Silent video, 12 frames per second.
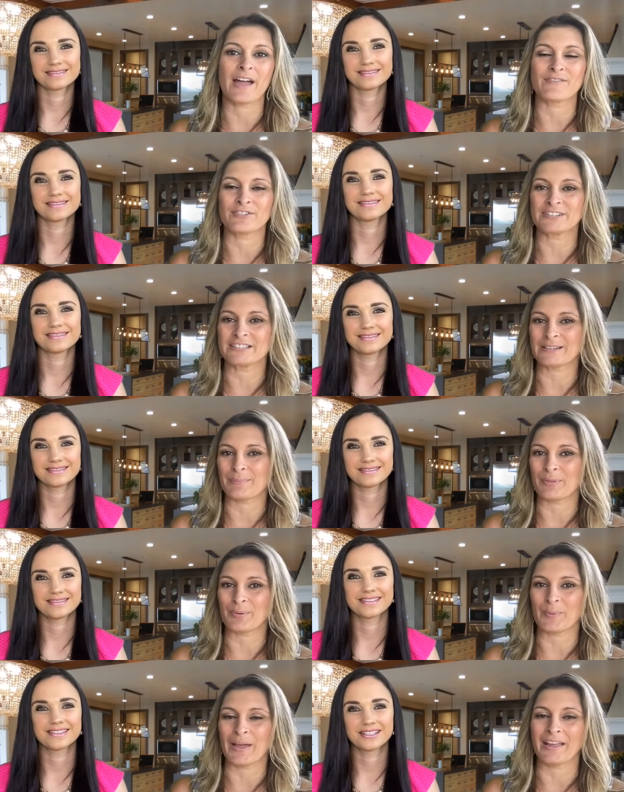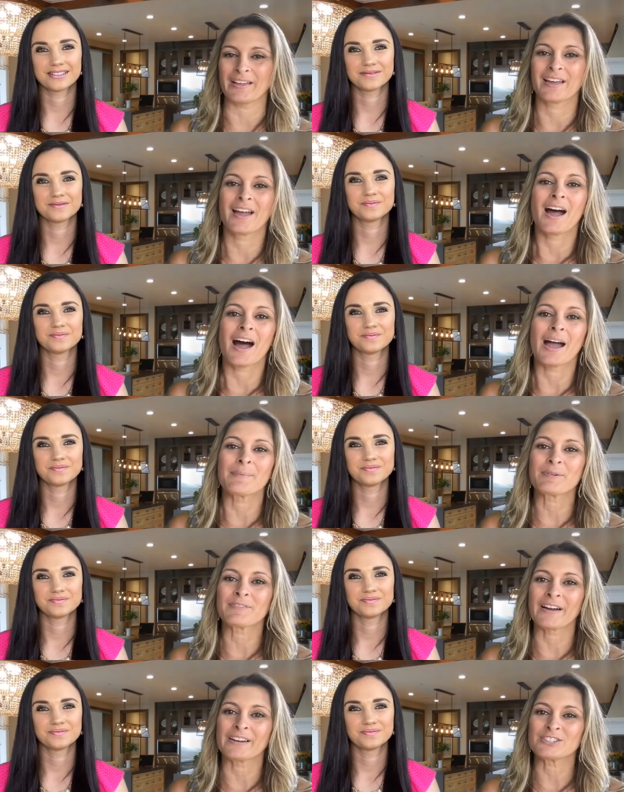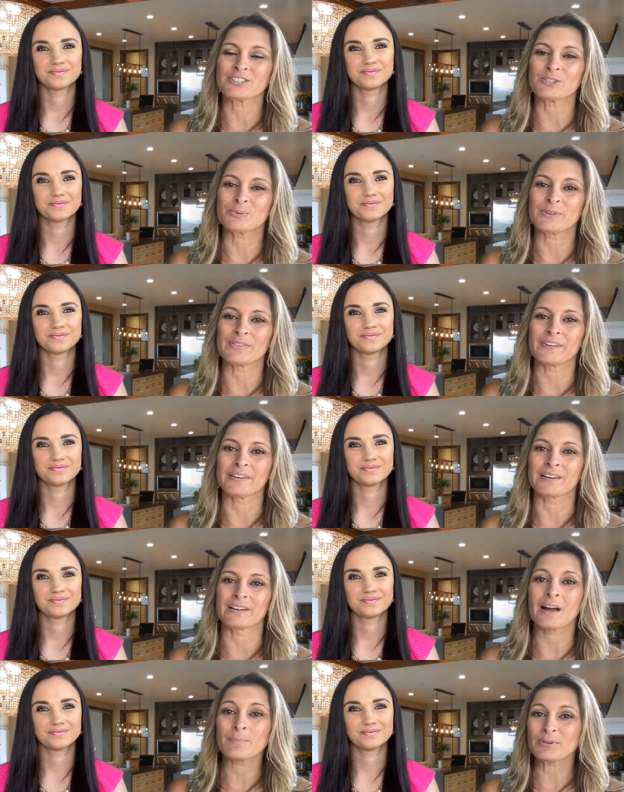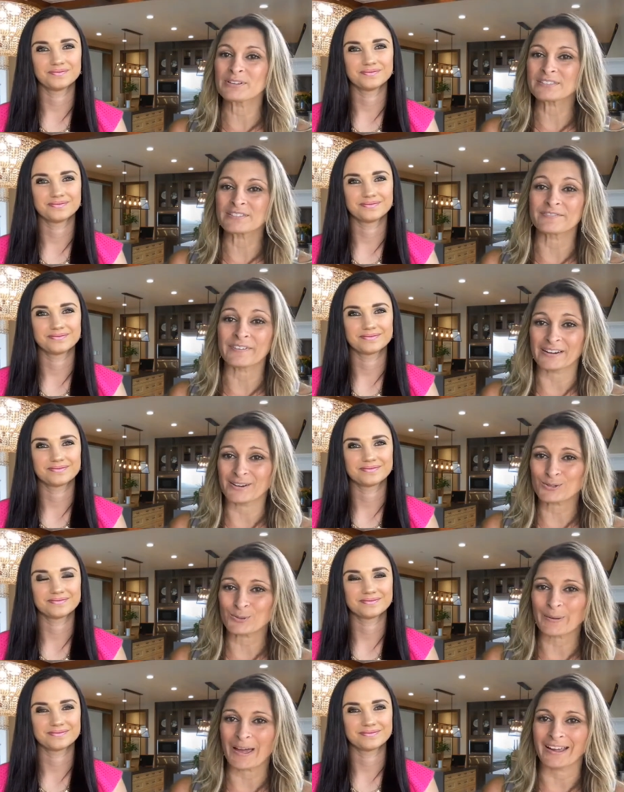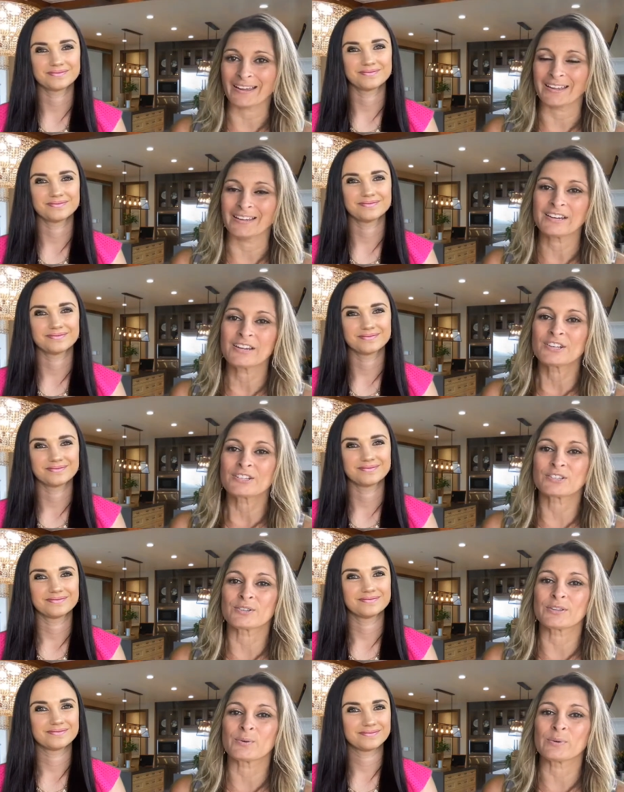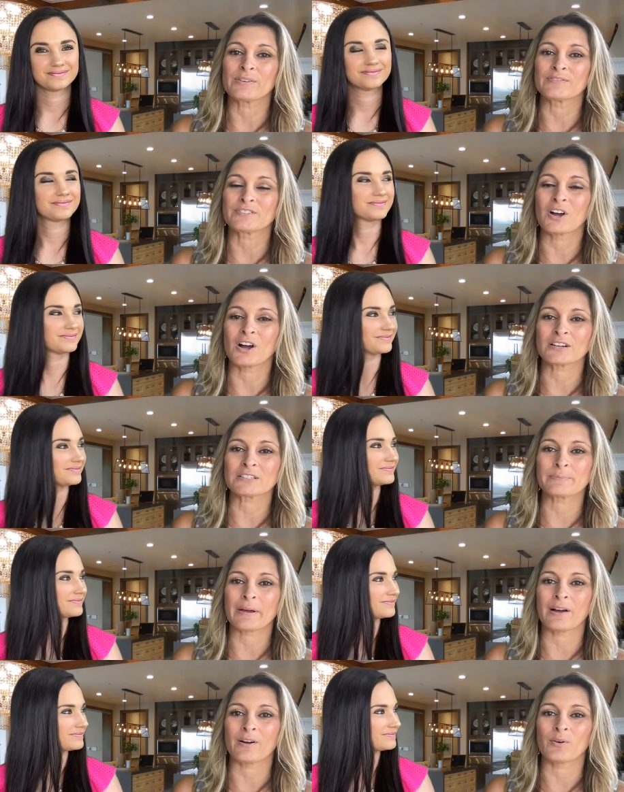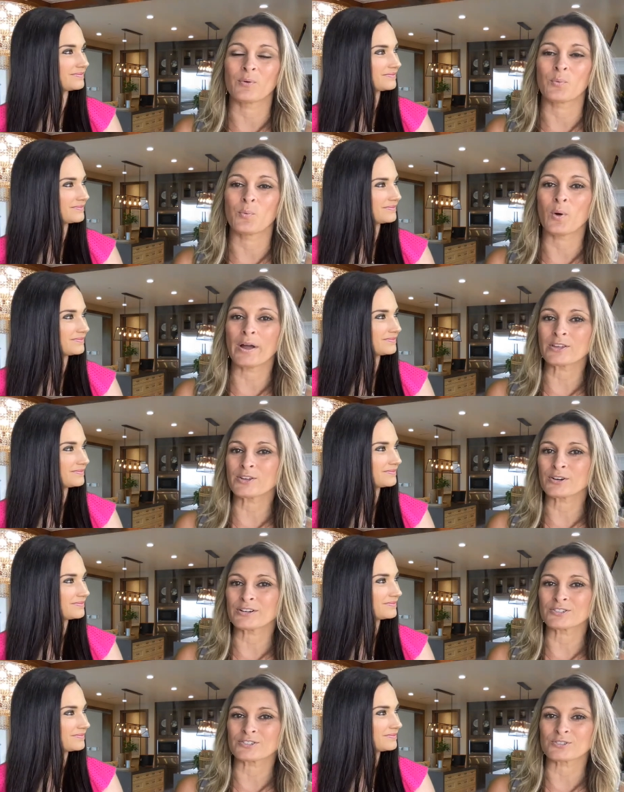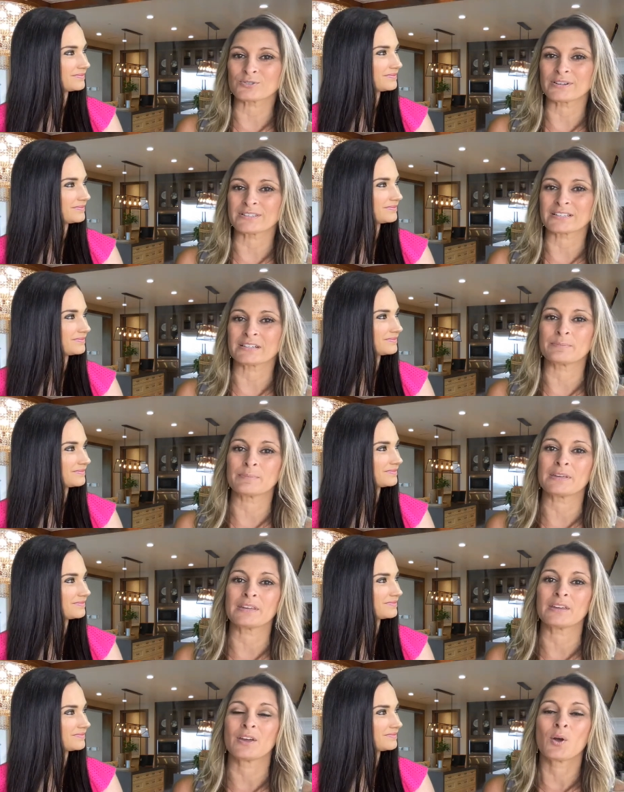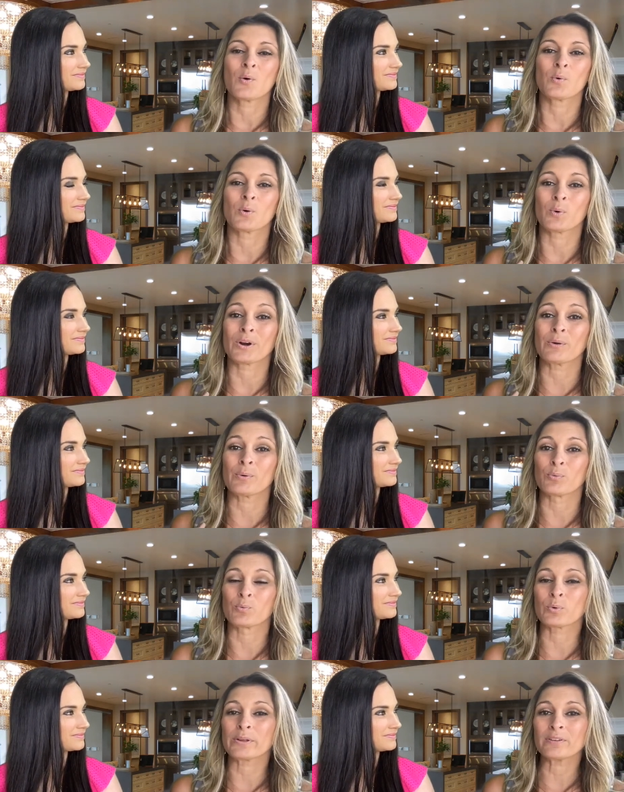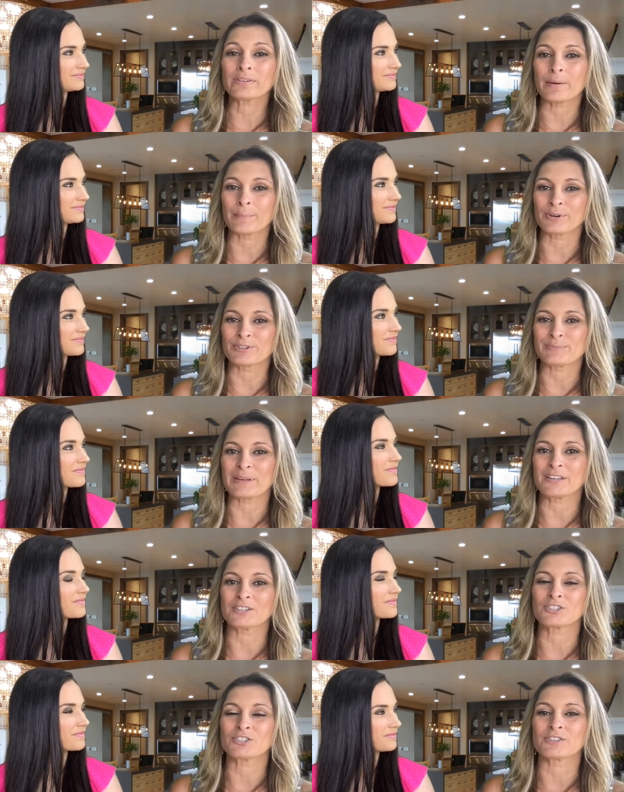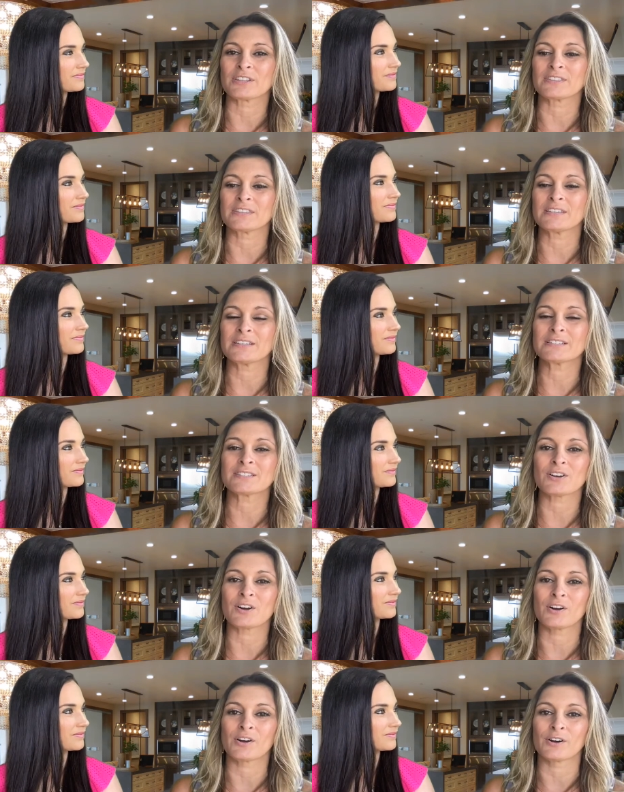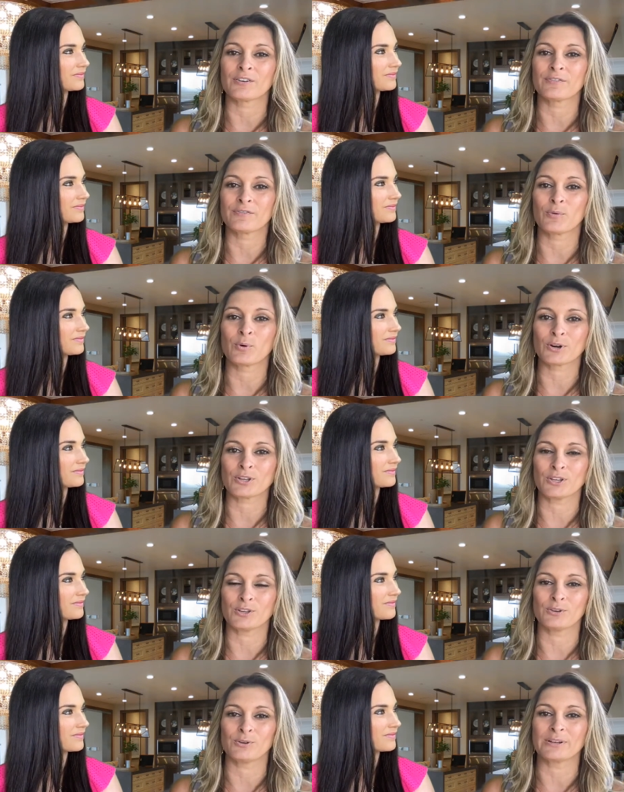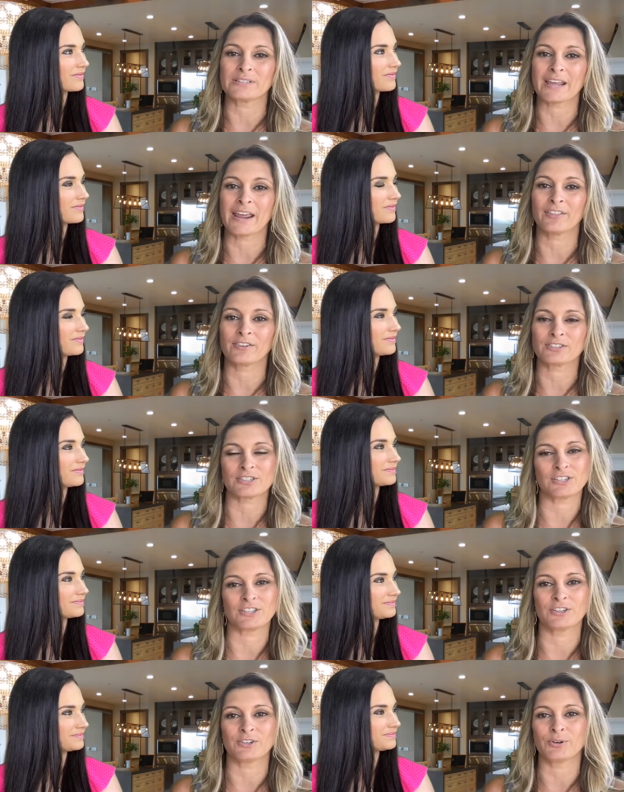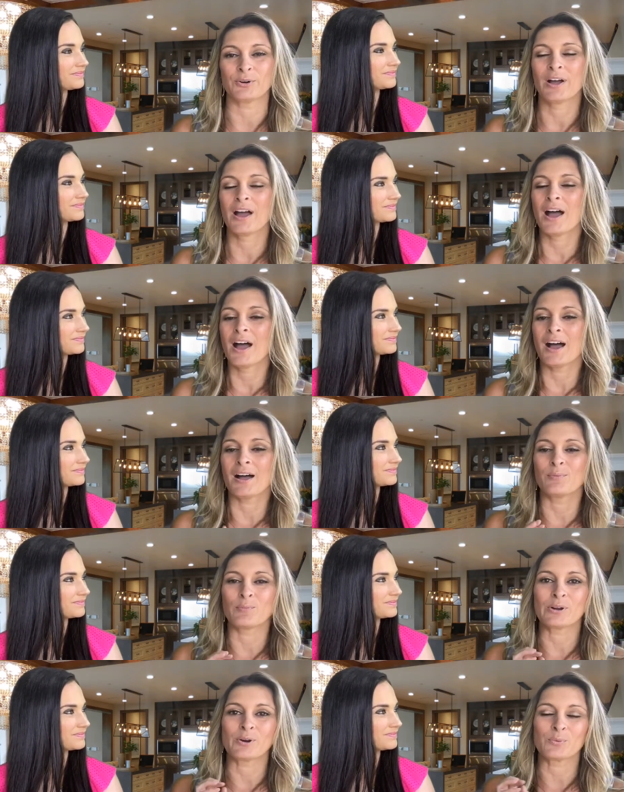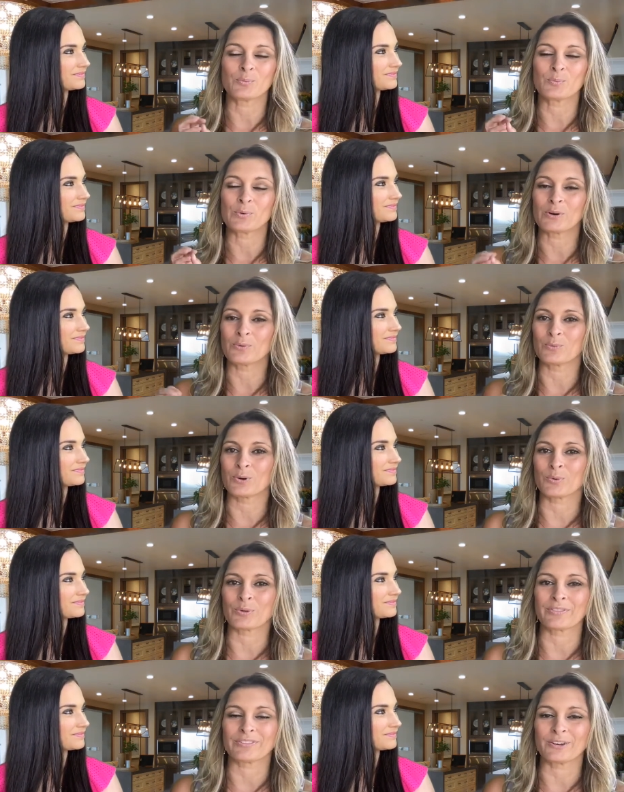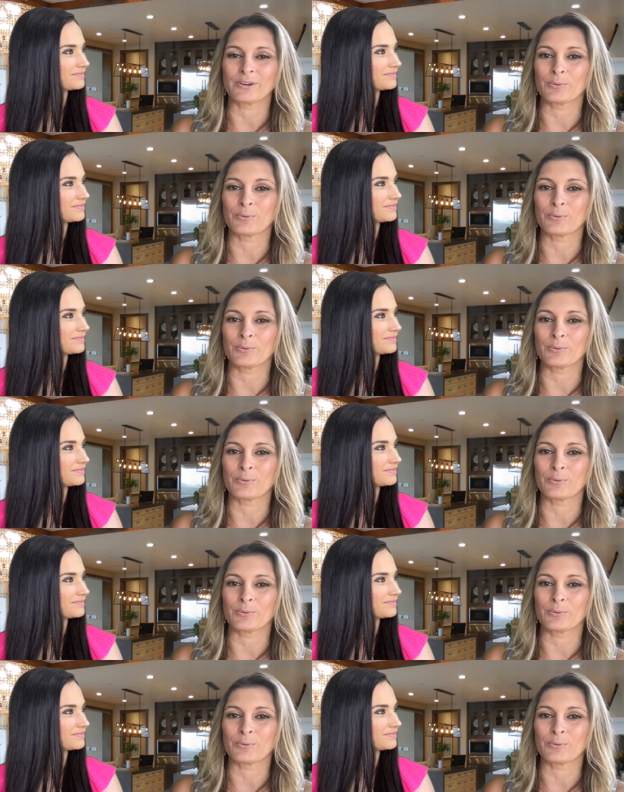Speaker 1: every step of the way. I provide you with a comprehensive financial packet so that we've talked about what your interest rate is going to be. We're working with real numbers, making sure that these are for you and tailored to you. Um, we don't we don't work with you know